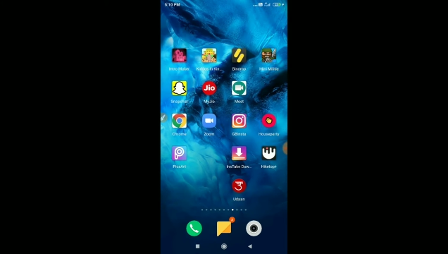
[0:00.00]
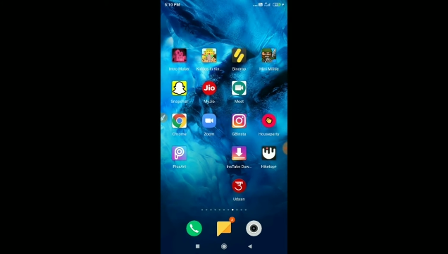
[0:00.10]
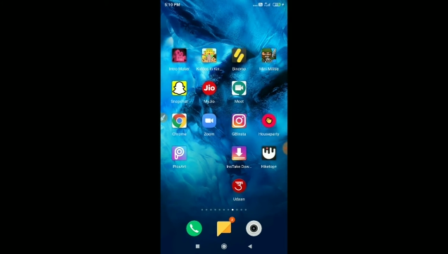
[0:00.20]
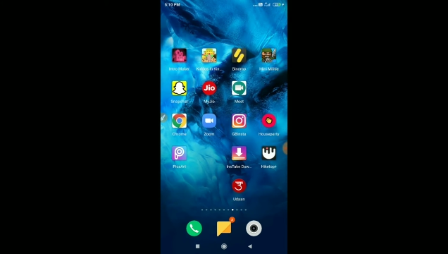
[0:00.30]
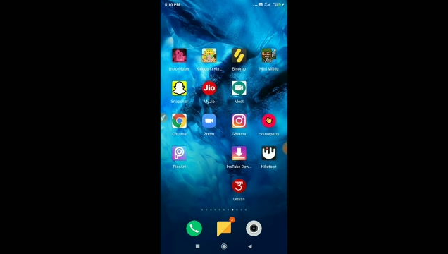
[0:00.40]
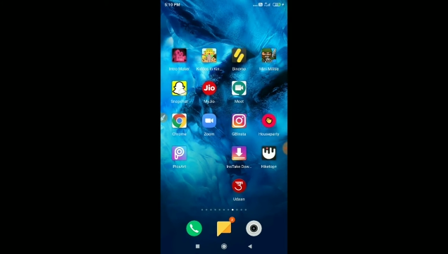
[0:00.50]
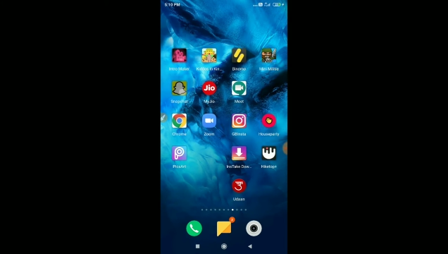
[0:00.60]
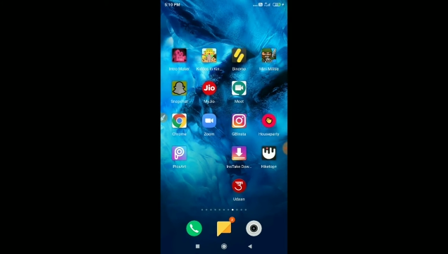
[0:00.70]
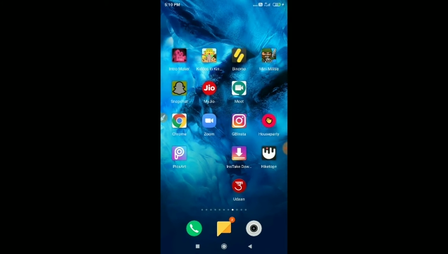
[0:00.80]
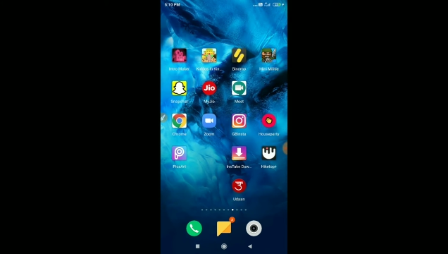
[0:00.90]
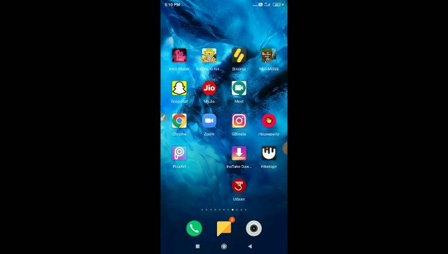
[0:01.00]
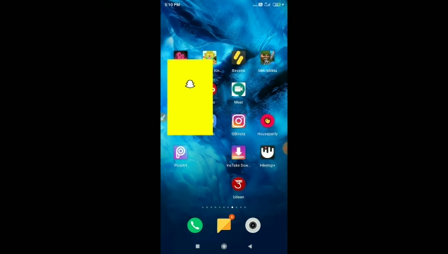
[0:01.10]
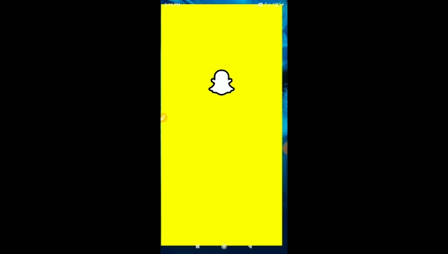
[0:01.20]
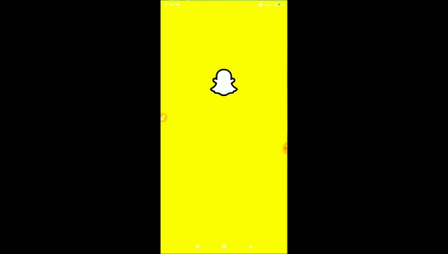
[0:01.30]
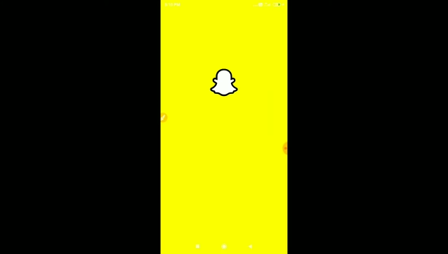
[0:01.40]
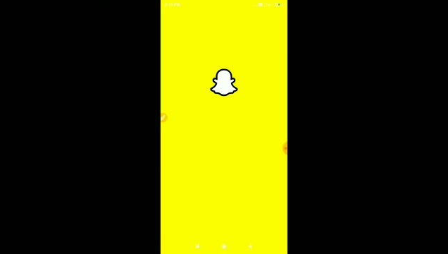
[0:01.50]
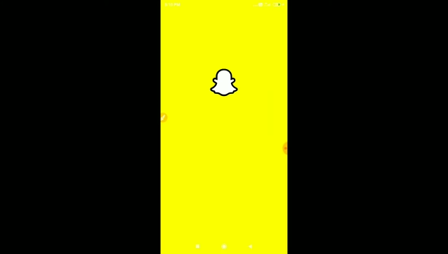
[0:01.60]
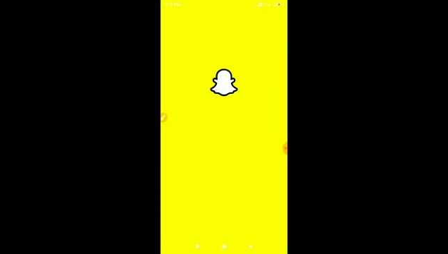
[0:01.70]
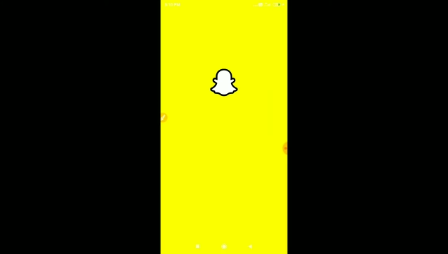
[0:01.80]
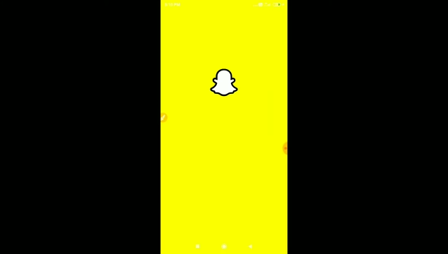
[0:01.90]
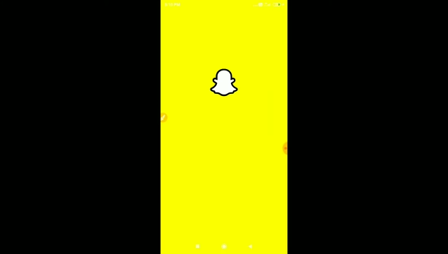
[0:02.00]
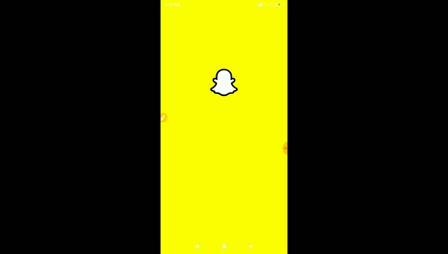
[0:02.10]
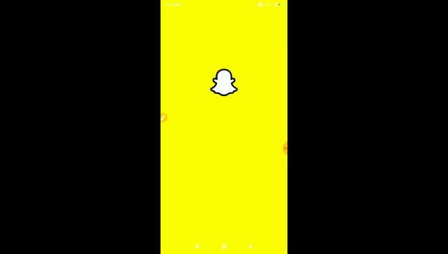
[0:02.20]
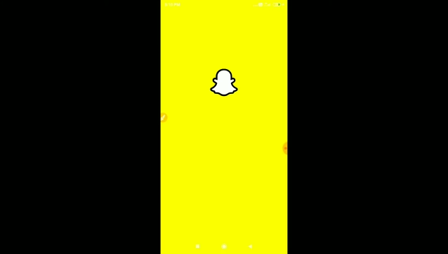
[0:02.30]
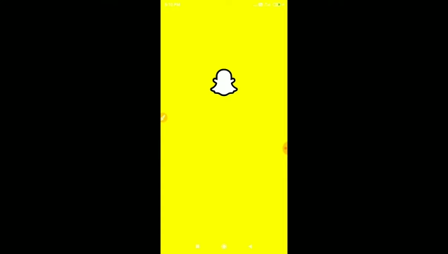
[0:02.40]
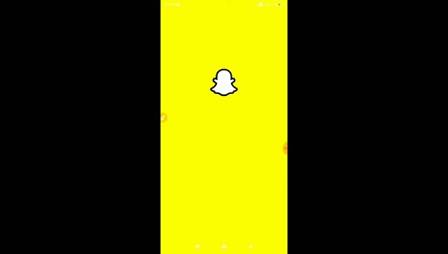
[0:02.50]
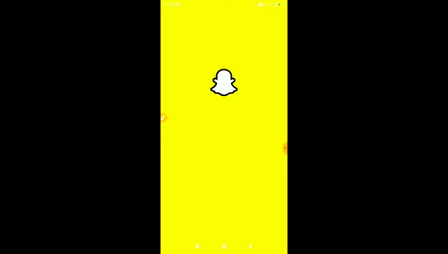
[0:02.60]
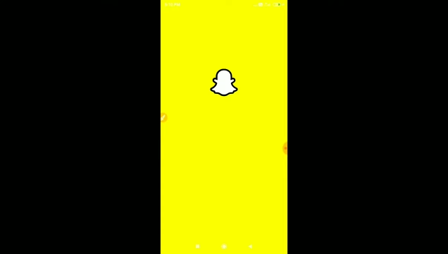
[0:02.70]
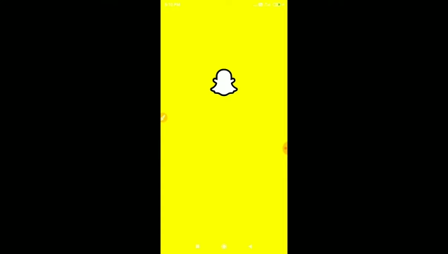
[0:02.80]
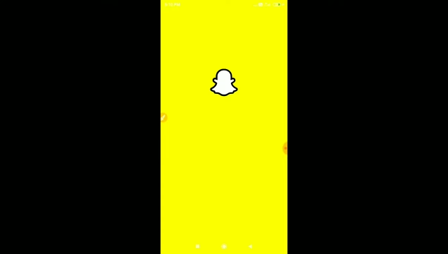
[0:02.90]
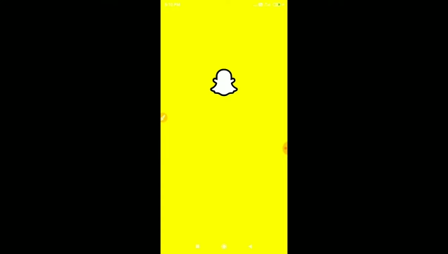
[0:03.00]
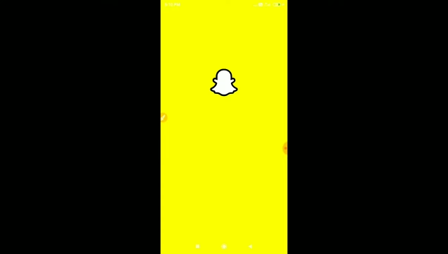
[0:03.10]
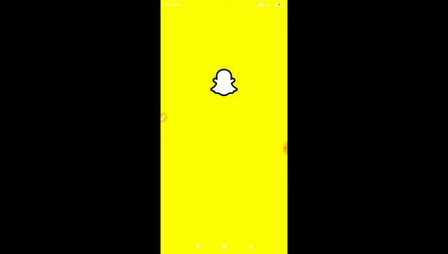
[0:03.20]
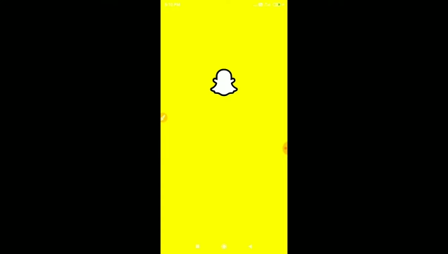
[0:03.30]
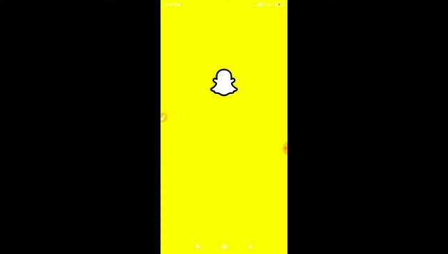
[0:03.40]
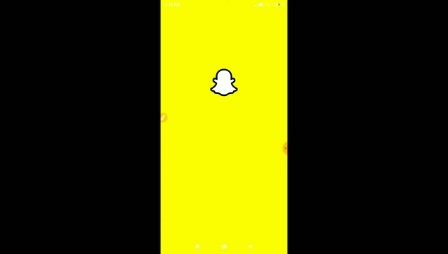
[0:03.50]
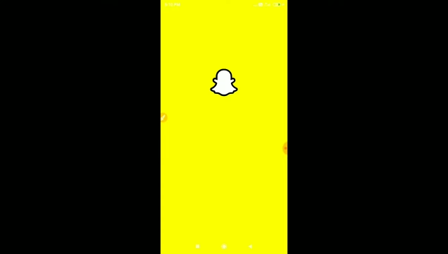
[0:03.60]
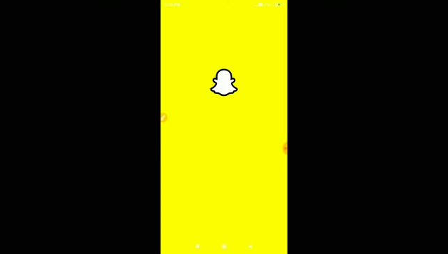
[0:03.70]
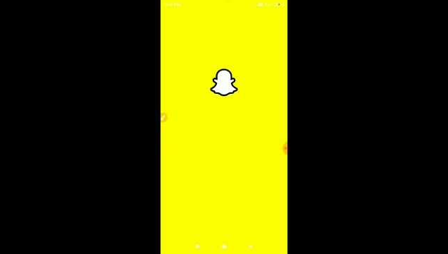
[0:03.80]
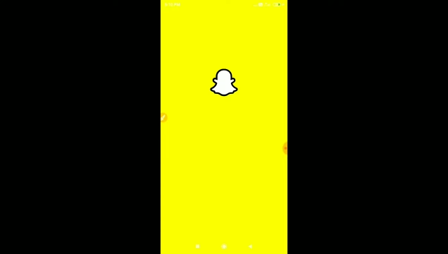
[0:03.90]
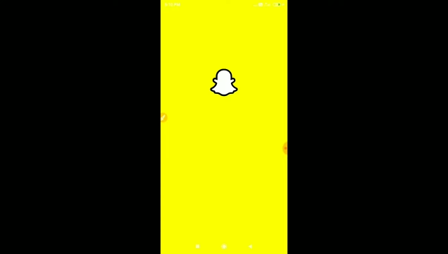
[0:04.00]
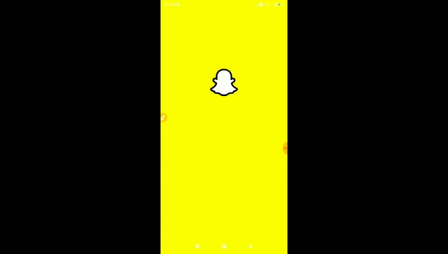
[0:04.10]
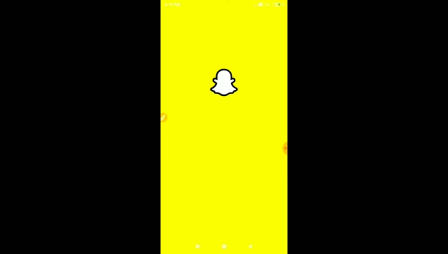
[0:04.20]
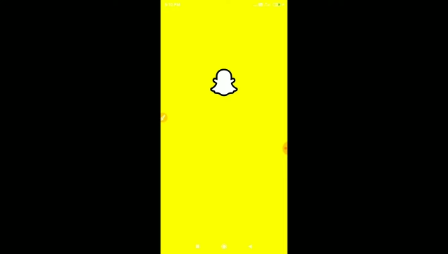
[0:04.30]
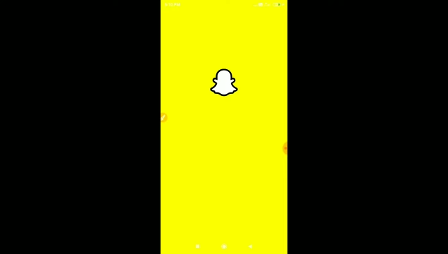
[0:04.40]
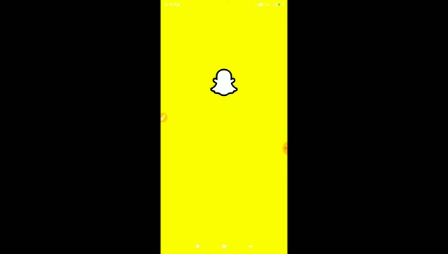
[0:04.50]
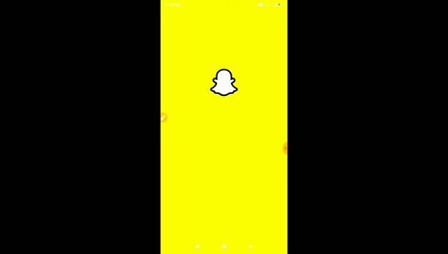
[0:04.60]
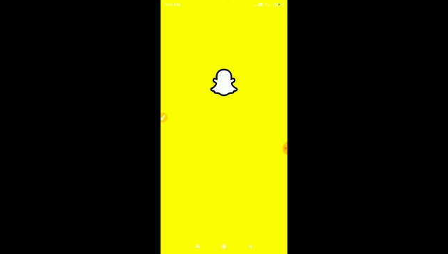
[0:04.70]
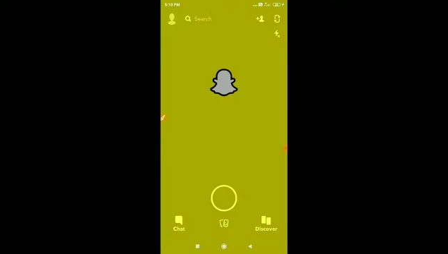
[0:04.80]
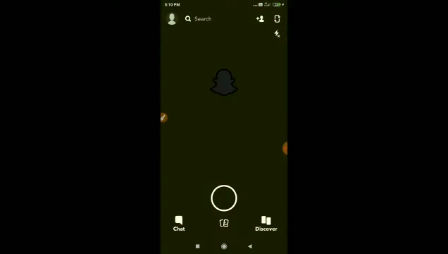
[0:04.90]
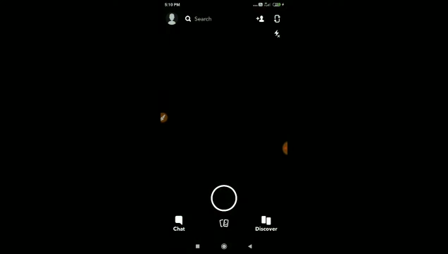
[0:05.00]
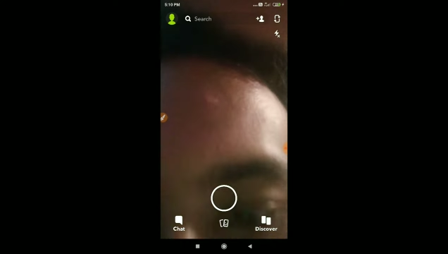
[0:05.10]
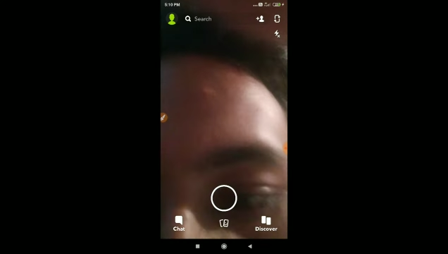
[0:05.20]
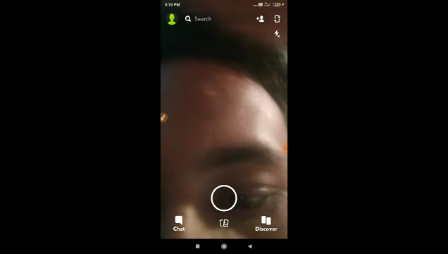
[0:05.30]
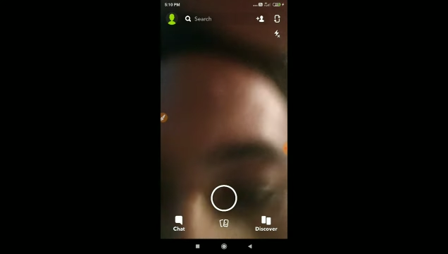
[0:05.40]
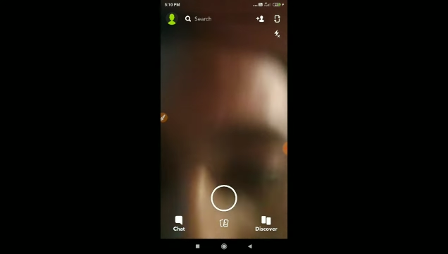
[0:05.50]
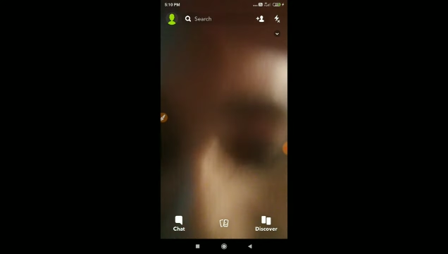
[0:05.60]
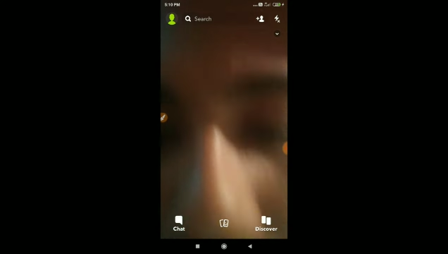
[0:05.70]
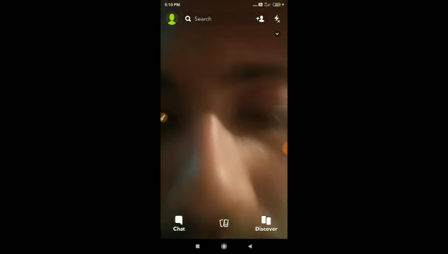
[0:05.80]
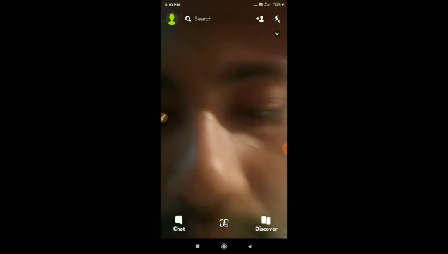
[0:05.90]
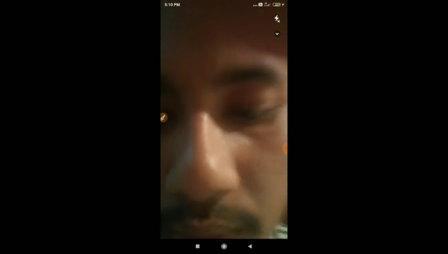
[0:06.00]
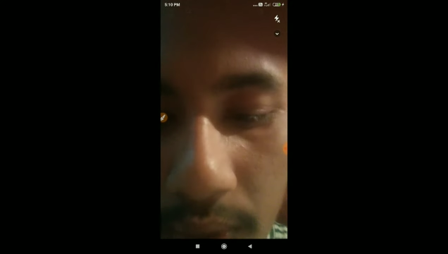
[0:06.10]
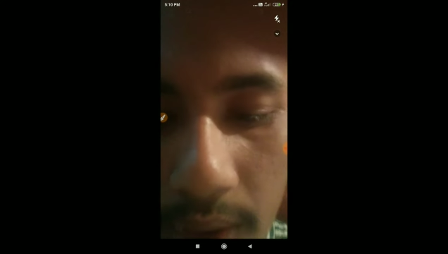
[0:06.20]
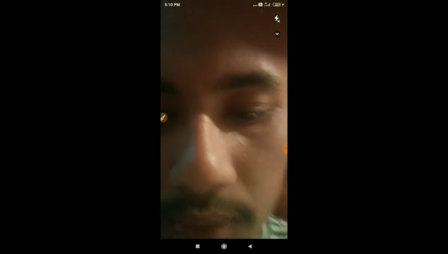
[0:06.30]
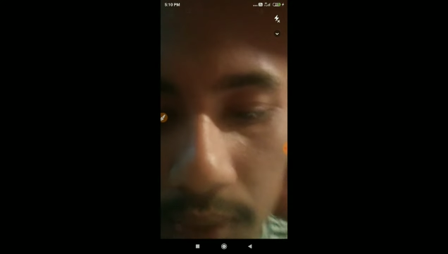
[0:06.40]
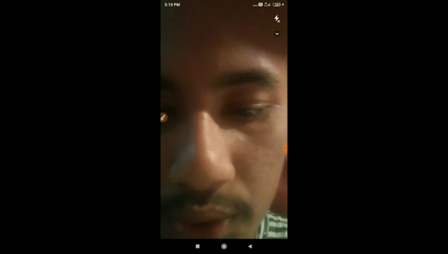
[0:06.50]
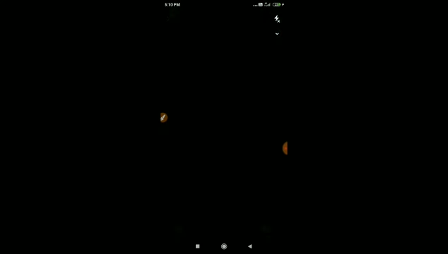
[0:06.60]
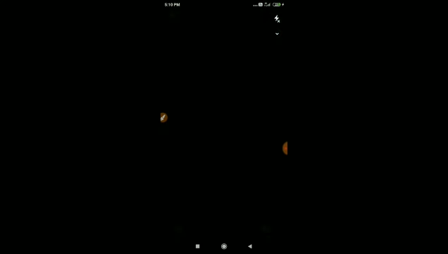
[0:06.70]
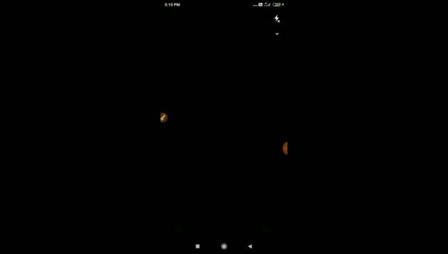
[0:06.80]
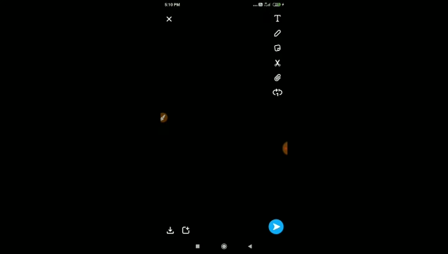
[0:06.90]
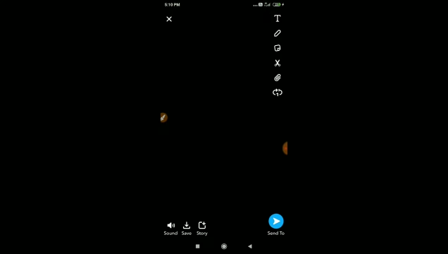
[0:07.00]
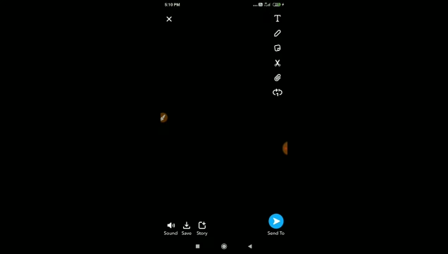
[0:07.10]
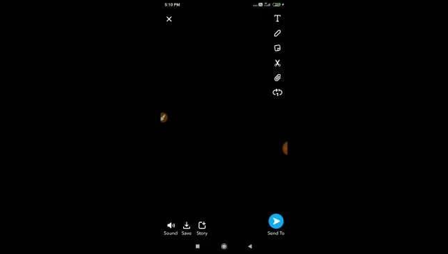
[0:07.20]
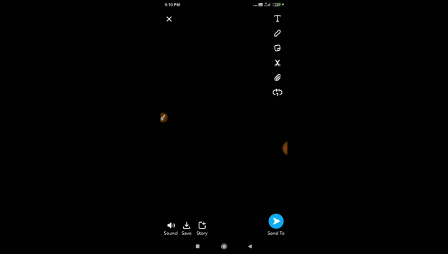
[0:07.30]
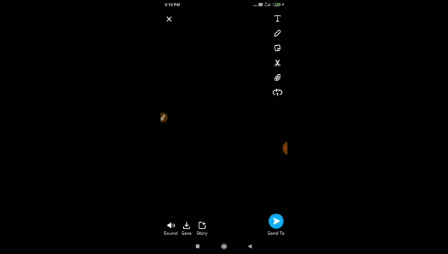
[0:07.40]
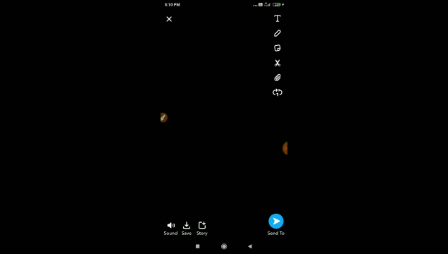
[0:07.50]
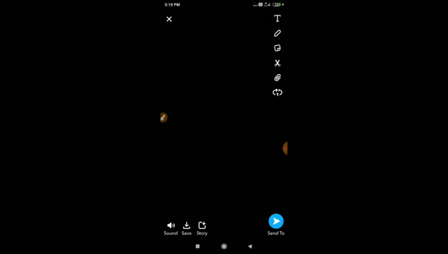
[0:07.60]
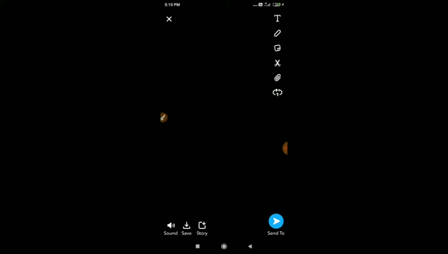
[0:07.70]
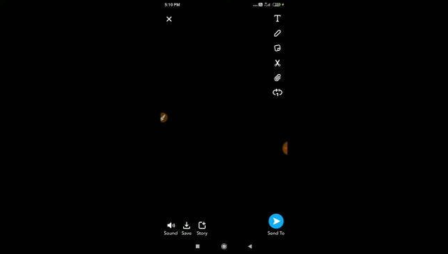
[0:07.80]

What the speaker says: (no speaker visible)